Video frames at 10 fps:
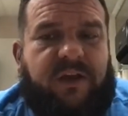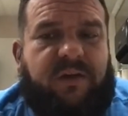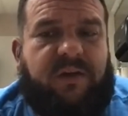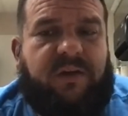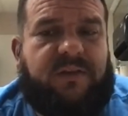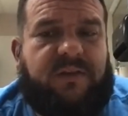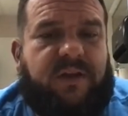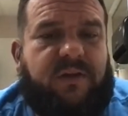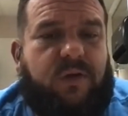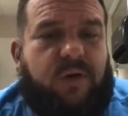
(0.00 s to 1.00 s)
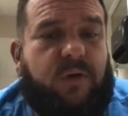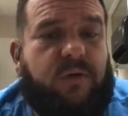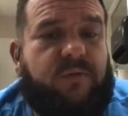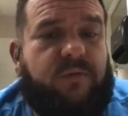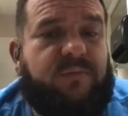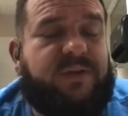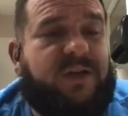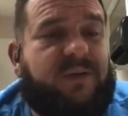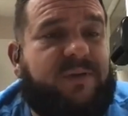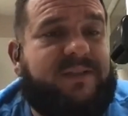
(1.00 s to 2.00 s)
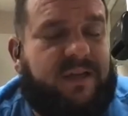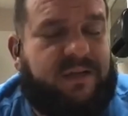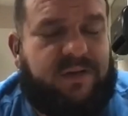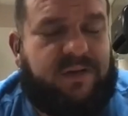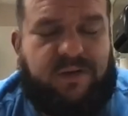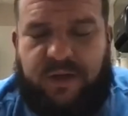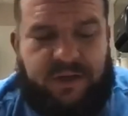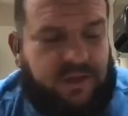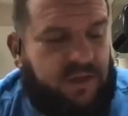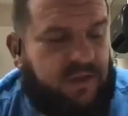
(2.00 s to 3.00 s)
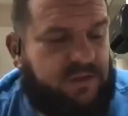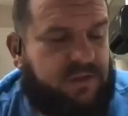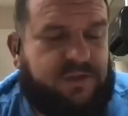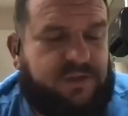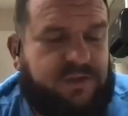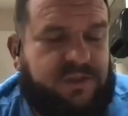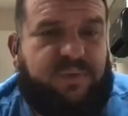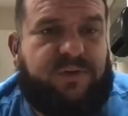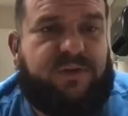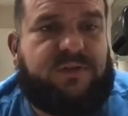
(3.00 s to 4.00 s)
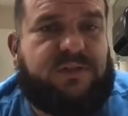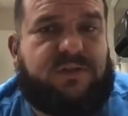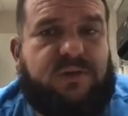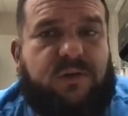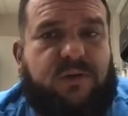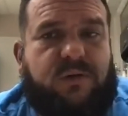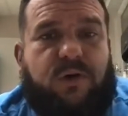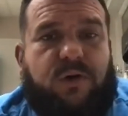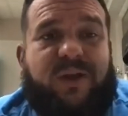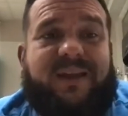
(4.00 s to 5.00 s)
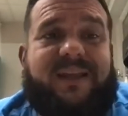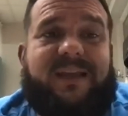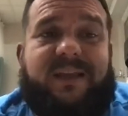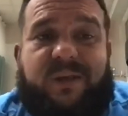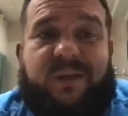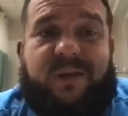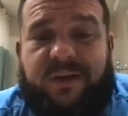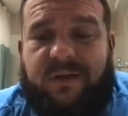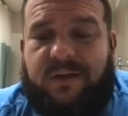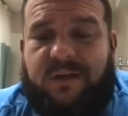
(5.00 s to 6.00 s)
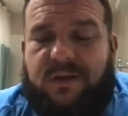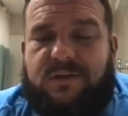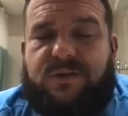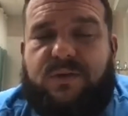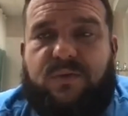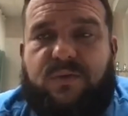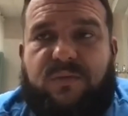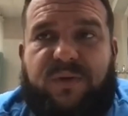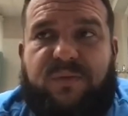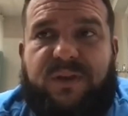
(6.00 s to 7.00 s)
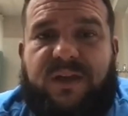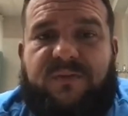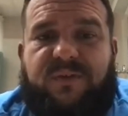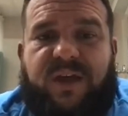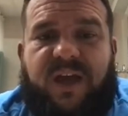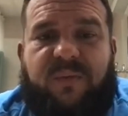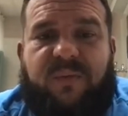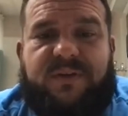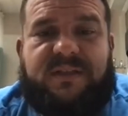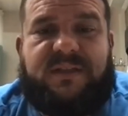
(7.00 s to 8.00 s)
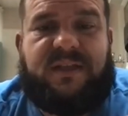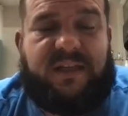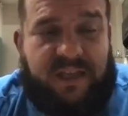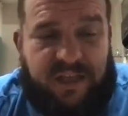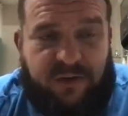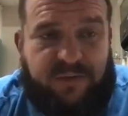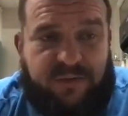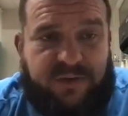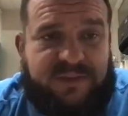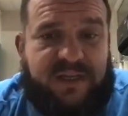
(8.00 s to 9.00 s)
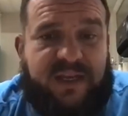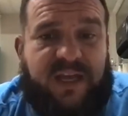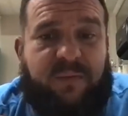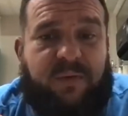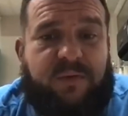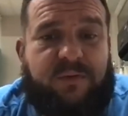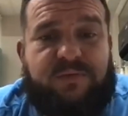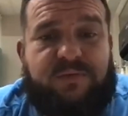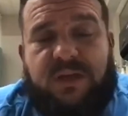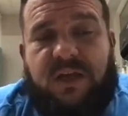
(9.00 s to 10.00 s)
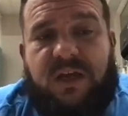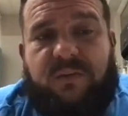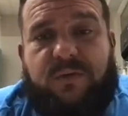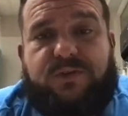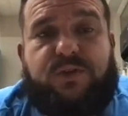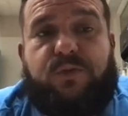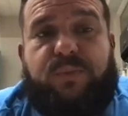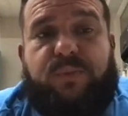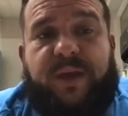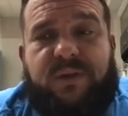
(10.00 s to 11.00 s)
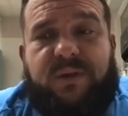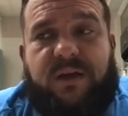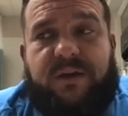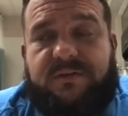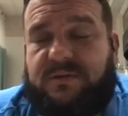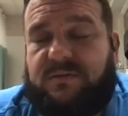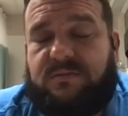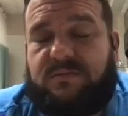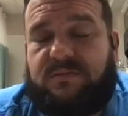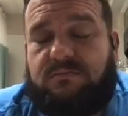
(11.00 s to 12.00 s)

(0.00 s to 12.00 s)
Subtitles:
inherit their heart from becoming tachycardic. So it's going to produce a slower heart rate anyway. So remember that if you happen to hear them say, I'm on 2 beta blockers,